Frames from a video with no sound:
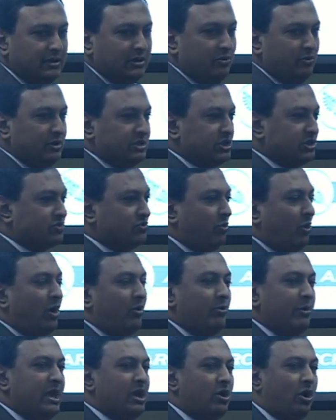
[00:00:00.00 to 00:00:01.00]
which is
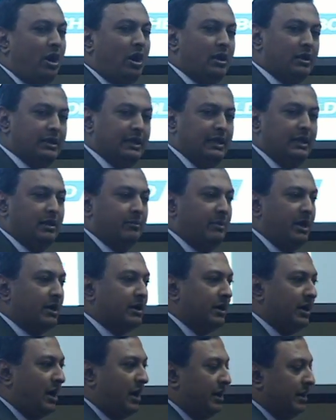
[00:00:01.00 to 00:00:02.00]
what we call in
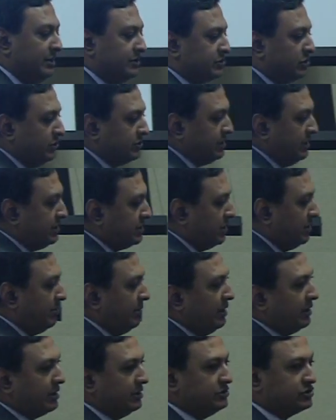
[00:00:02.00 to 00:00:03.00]
American Heart Association,
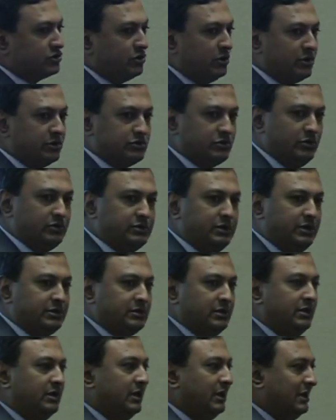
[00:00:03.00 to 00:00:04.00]
American Stroke
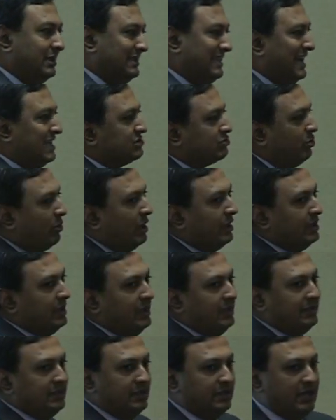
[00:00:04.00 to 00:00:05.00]
Association. That's
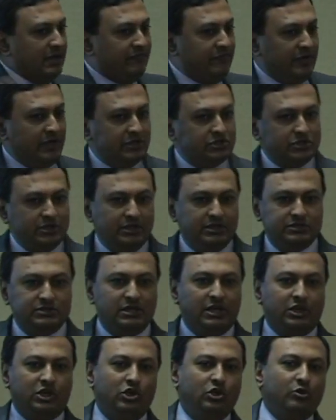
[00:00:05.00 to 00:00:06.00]
what the definition is,
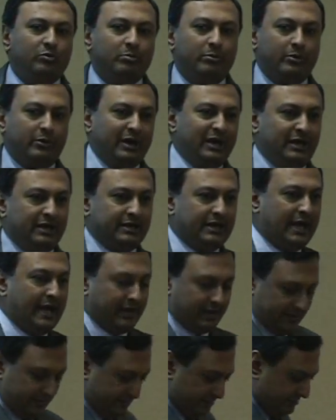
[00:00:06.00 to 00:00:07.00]
acute brain attack.
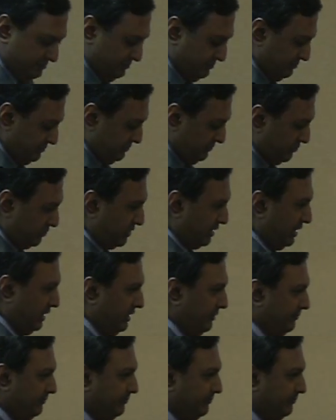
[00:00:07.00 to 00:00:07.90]
Okay?